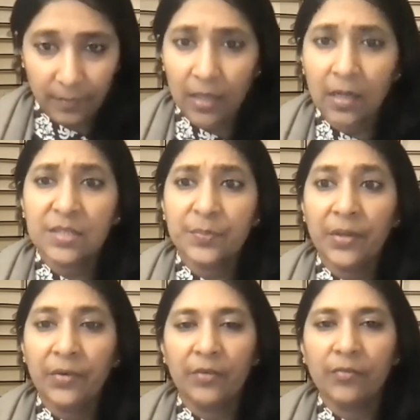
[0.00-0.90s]
Let's be
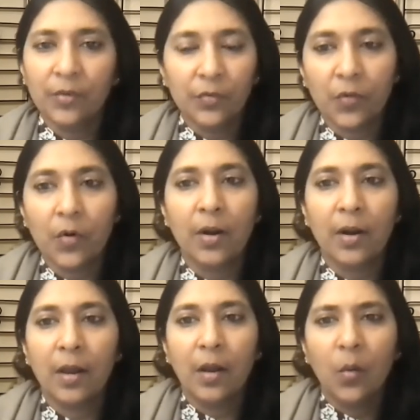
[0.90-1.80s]
grateful
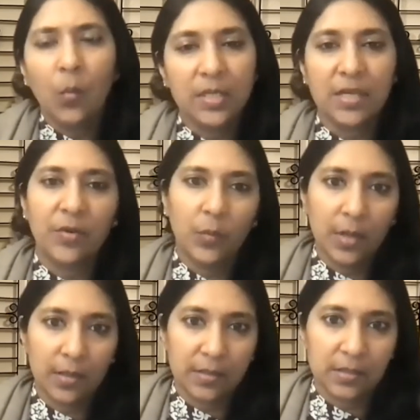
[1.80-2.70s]
for whatever
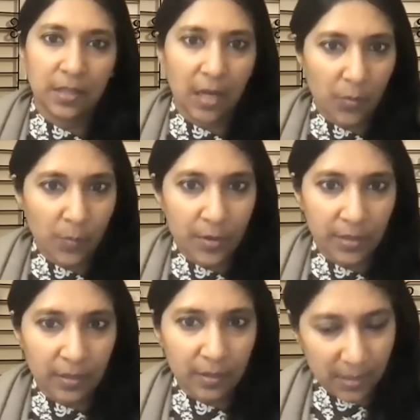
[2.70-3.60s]
works in our
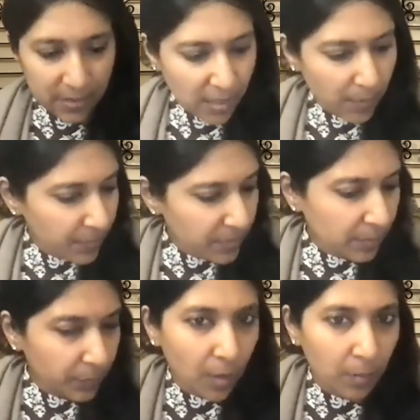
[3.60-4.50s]
body. Yes, there may be
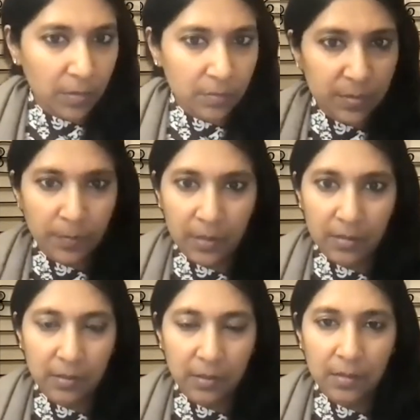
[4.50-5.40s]
some problems,
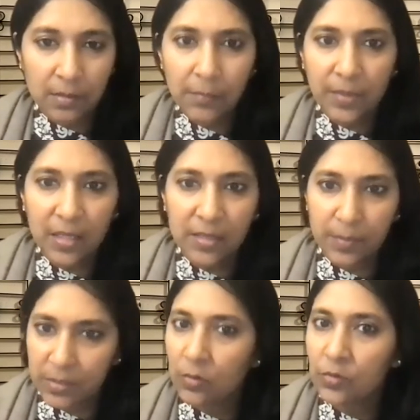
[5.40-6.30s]
but some things
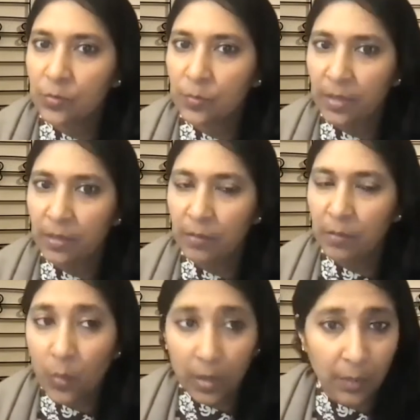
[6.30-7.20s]
must also be
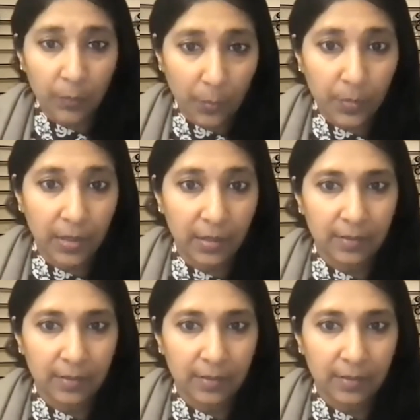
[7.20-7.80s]
working properly.